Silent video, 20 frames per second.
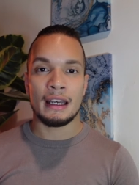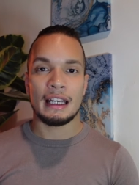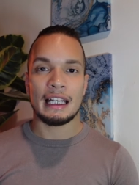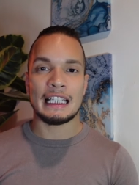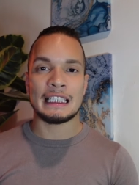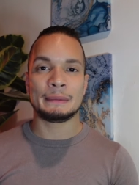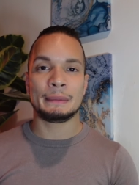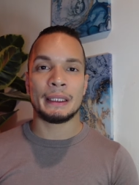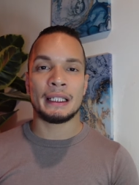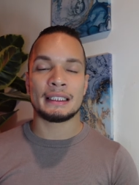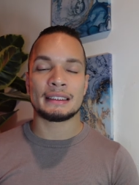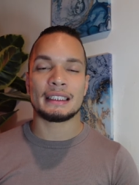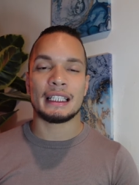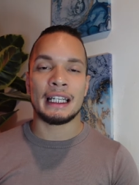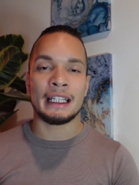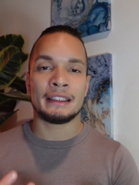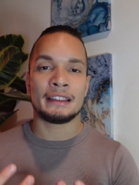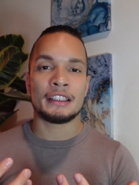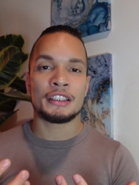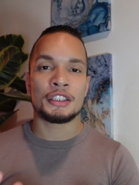is because
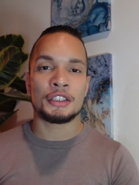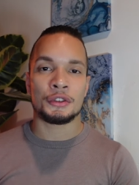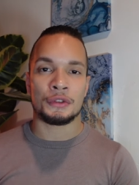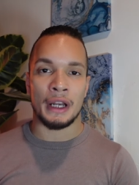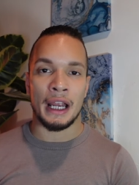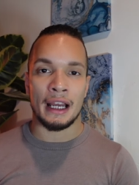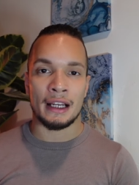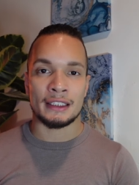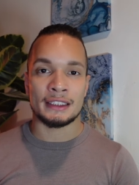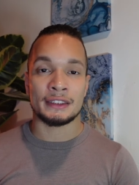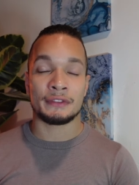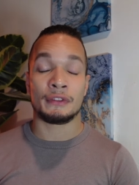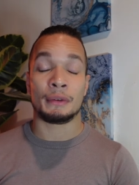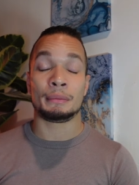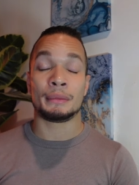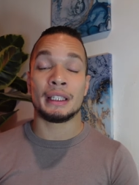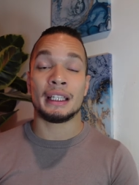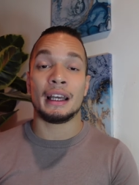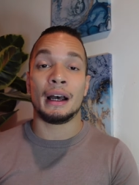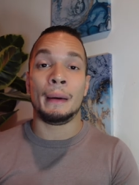it distracts
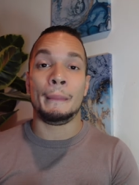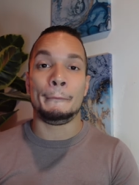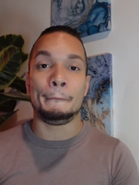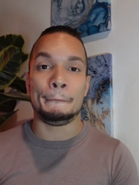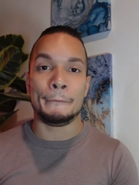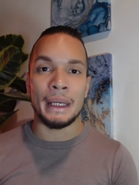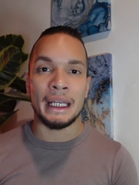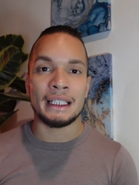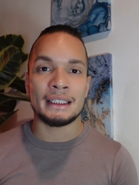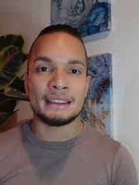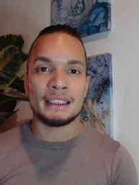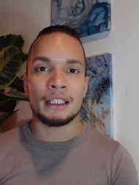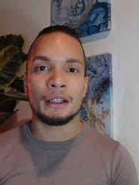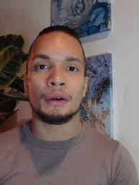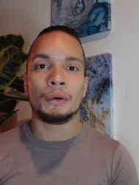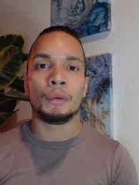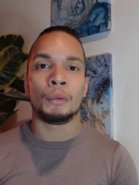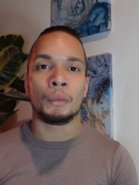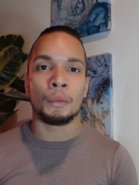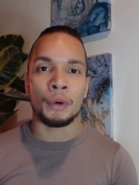from the
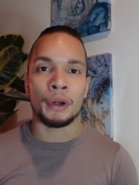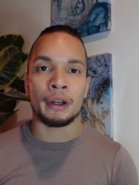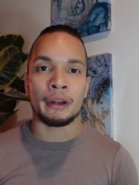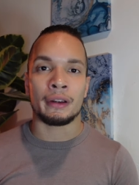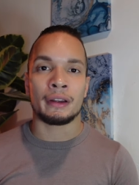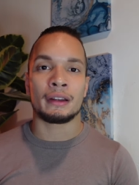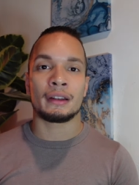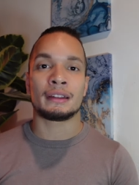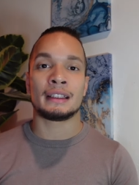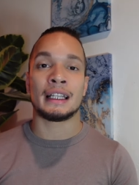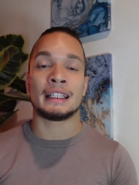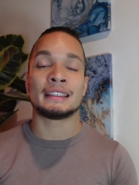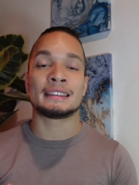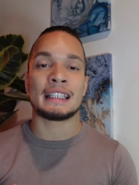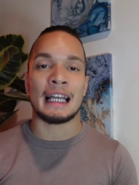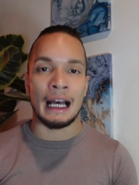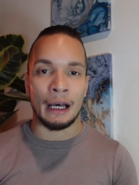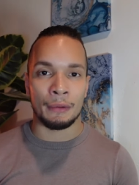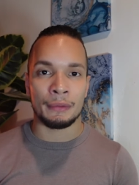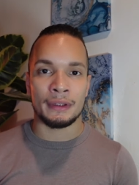amazing work that
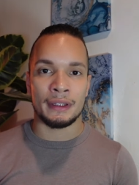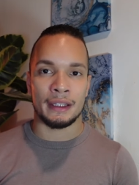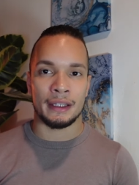is out